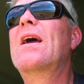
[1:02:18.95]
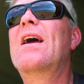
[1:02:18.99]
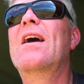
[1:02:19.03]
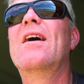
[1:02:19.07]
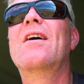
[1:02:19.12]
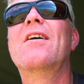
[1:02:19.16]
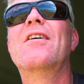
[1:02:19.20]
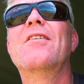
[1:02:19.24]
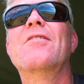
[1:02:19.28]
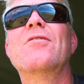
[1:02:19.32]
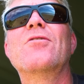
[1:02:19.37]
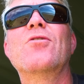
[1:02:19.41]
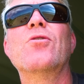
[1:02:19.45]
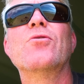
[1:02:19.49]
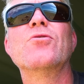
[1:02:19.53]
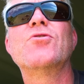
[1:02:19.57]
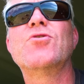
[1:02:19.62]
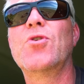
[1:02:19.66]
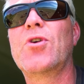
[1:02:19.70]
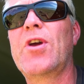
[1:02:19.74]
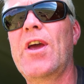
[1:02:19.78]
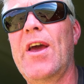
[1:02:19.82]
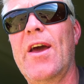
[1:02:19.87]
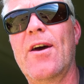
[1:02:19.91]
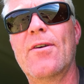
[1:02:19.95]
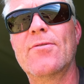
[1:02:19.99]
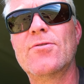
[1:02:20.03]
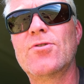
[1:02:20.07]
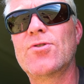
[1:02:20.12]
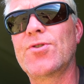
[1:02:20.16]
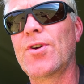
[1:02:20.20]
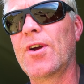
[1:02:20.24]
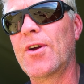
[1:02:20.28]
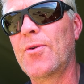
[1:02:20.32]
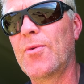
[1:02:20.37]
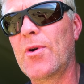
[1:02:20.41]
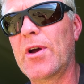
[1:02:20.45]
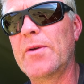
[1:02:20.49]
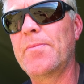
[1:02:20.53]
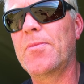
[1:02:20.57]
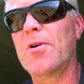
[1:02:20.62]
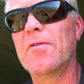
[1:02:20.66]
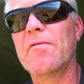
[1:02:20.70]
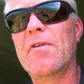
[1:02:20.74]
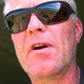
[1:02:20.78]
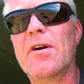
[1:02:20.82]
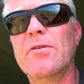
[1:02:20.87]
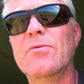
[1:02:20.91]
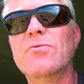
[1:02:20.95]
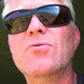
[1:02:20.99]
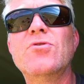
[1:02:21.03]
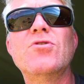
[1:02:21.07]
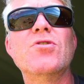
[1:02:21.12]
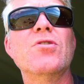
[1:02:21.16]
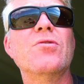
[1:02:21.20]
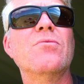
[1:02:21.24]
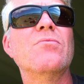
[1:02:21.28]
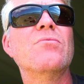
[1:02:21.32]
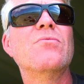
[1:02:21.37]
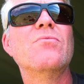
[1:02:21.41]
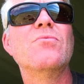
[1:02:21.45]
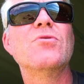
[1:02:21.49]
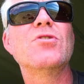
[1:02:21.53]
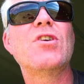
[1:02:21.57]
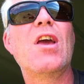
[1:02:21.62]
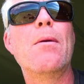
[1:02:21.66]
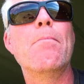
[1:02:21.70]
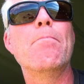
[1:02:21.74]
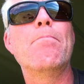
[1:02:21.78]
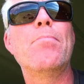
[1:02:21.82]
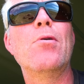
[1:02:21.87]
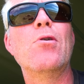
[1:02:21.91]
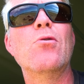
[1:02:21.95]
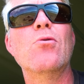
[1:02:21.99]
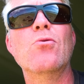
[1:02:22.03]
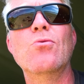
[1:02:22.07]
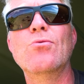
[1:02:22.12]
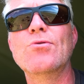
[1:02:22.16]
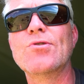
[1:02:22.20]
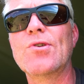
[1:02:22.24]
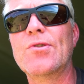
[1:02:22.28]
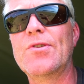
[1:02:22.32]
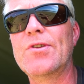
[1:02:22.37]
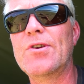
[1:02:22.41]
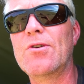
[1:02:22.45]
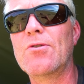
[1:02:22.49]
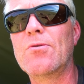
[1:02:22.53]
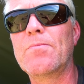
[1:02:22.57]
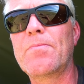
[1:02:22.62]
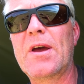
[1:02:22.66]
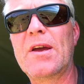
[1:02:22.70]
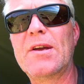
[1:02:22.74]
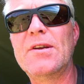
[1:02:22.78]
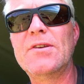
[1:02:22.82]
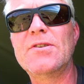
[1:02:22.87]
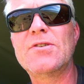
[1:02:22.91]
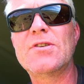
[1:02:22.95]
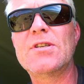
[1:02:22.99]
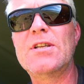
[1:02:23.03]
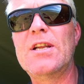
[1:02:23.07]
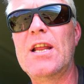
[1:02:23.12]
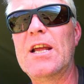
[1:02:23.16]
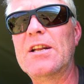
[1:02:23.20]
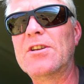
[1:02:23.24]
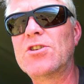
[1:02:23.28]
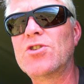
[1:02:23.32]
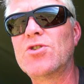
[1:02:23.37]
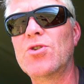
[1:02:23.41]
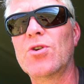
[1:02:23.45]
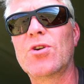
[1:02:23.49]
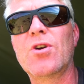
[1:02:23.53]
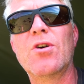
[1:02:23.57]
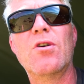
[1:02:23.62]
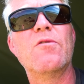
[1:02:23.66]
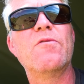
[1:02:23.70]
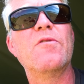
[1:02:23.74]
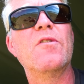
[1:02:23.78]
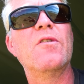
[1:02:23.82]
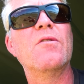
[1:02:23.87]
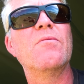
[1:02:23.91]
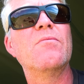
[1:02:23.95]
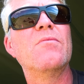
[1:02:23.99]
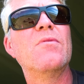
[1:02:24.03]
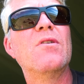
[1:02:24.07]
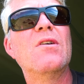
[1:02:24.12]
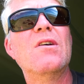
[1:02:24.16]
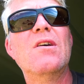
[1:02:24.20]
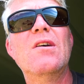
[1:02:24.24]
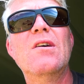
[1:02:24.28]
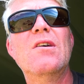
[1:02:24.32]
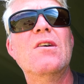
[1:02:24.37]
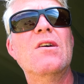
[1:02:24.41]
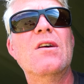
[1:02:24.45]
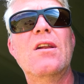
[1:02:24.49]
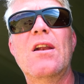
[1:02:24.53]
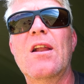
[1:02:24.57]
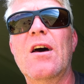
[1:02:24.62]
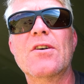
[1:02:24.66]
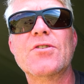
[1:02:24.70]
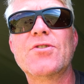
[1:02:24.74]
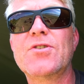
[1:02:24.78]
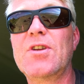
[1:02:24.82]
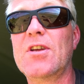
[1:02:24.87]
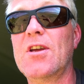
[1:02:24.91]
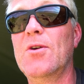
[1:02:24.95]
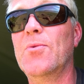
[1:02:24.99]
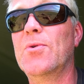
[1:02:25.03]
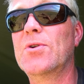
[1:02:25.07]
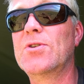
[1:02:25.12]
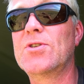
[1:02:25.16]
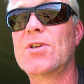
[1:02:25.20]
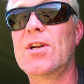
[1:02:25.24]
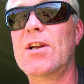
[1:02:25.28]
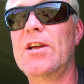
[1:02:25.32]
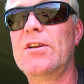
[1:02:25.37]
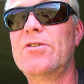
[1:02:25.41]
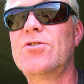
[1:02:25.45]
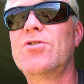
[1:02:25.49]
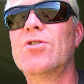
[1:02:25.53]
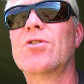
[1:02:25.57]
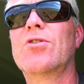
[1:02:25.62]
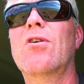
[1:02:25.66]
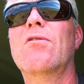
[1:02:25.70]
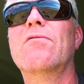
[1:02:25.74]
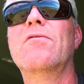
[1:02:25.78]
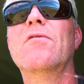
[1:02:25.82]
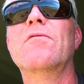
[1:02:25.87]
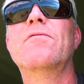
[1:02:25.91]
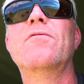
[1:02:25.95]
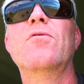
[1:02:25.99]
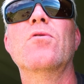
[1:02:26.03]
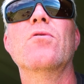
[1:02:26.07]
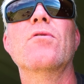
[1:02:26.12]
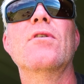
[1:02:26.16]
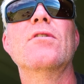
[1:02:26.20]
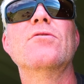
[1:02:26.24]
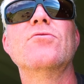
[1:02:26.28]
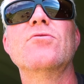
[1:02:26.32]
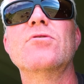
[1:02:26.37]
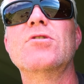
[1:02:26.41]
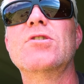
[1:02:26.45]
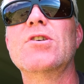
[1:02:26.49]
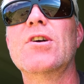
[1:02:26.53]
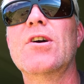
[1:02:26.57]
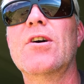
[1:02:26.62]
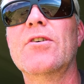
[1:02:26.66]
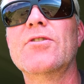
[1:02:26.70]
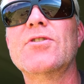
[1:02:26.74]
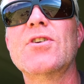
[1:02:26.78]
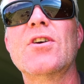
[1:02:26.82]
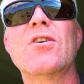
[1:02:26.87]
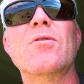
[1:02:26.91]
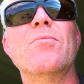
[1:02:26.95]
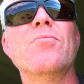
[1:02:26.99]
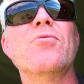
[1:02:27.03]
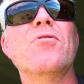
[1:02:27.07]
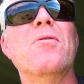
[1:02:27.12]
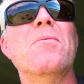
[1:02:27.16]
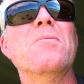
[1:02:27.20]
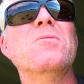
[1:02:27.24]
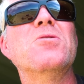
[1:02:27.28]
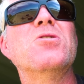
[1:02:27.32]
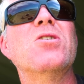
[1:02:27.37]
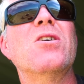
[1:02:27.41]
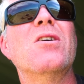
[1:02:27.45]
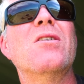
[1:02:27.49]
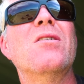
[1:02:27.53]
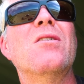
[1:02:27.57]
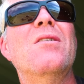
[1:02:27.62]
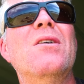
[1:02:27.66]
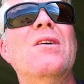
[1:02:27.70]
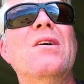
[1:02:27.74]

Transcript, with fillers: And got took out straight away by roach and was getting pulls on the hook baits. Lead shook off at, last thing you want is a lead shook off at 400 yards, I can promise you.